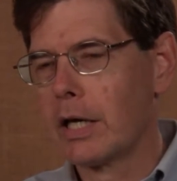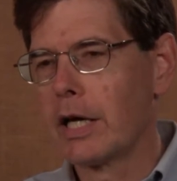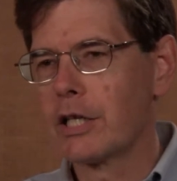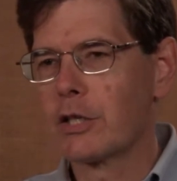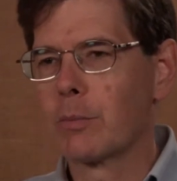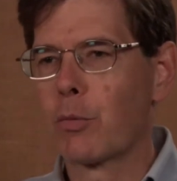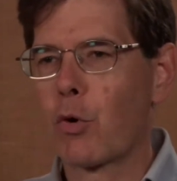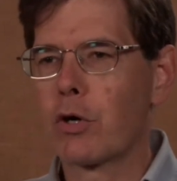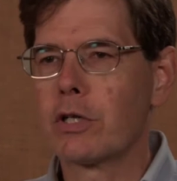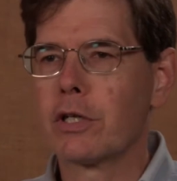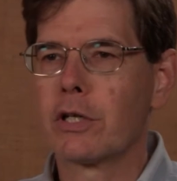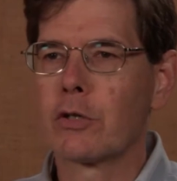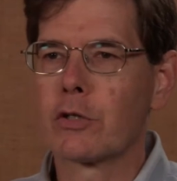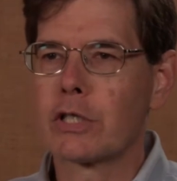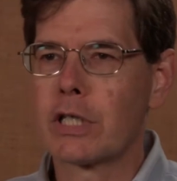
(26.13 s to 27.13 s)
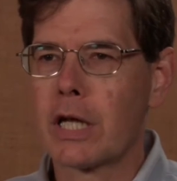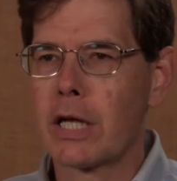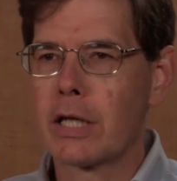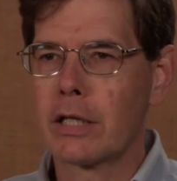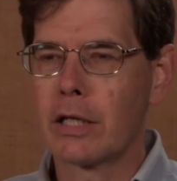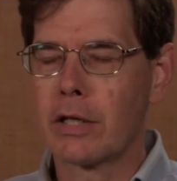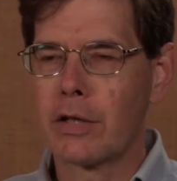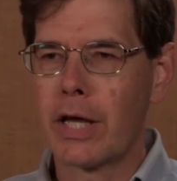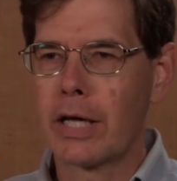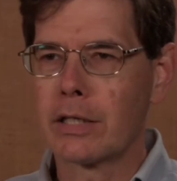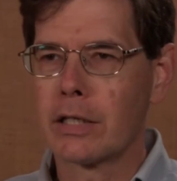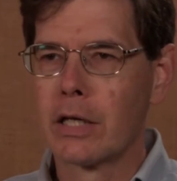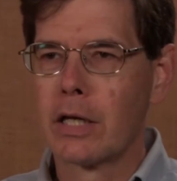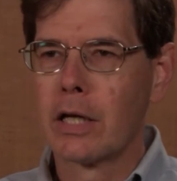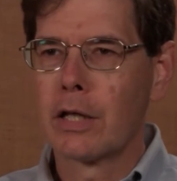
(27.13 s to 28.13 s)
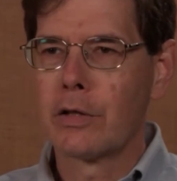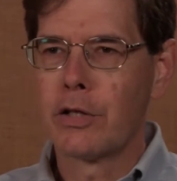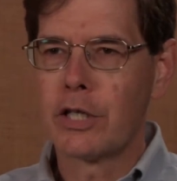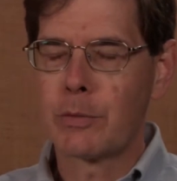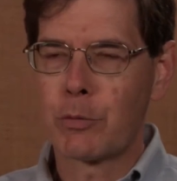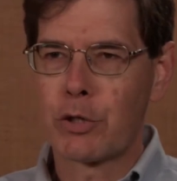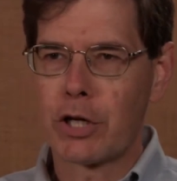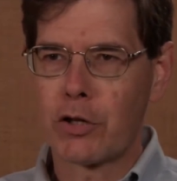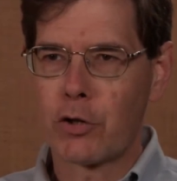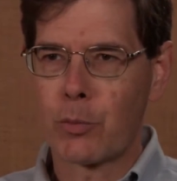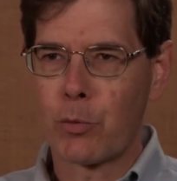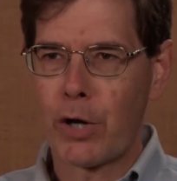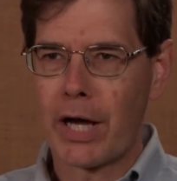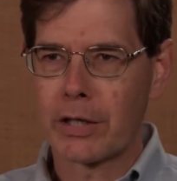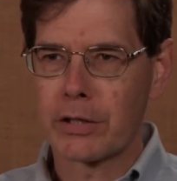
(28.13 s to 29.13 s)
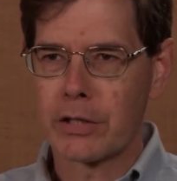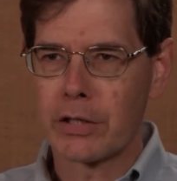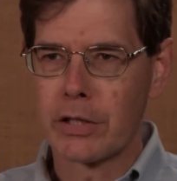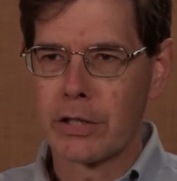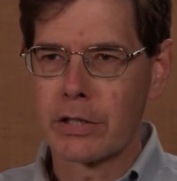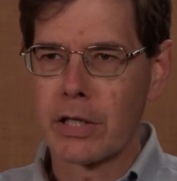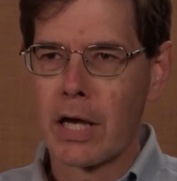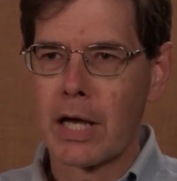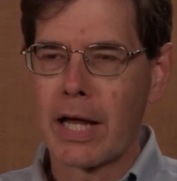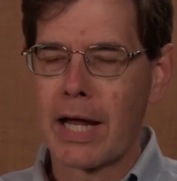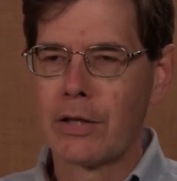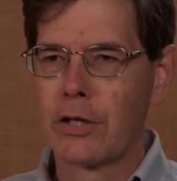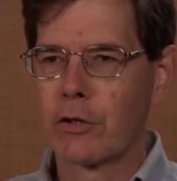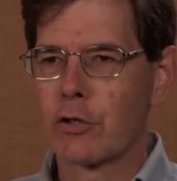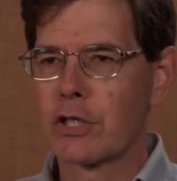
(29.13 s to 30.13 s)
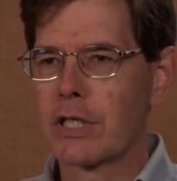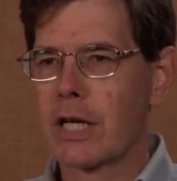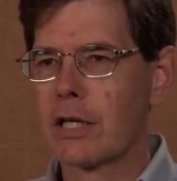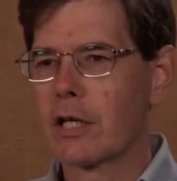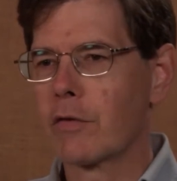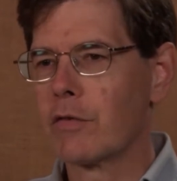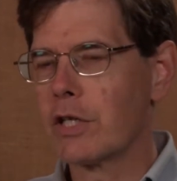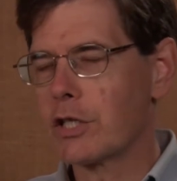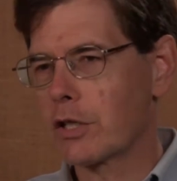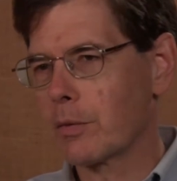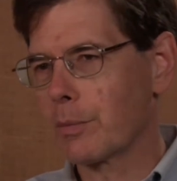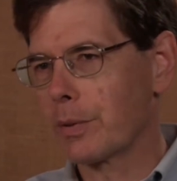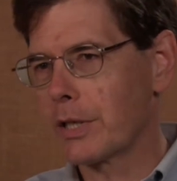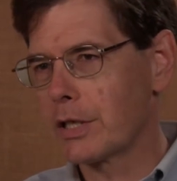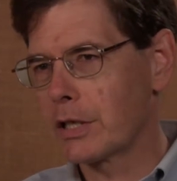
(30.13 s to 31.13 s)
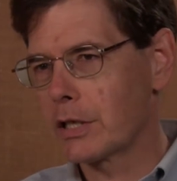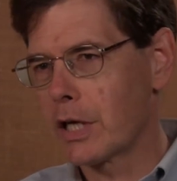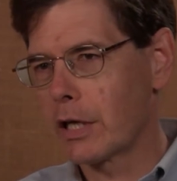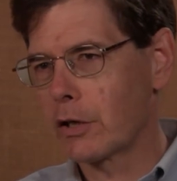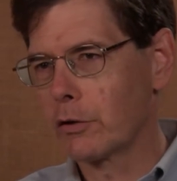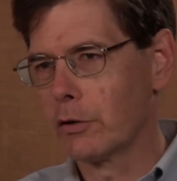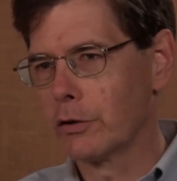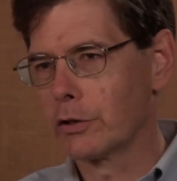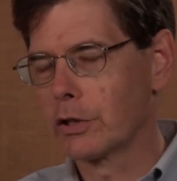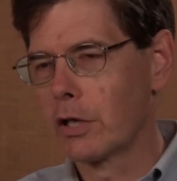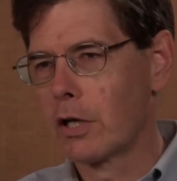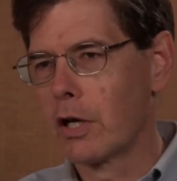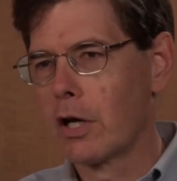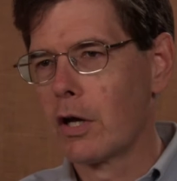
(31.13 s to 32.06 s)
It's important to understand that these particular practices and the understanding of these complete cycles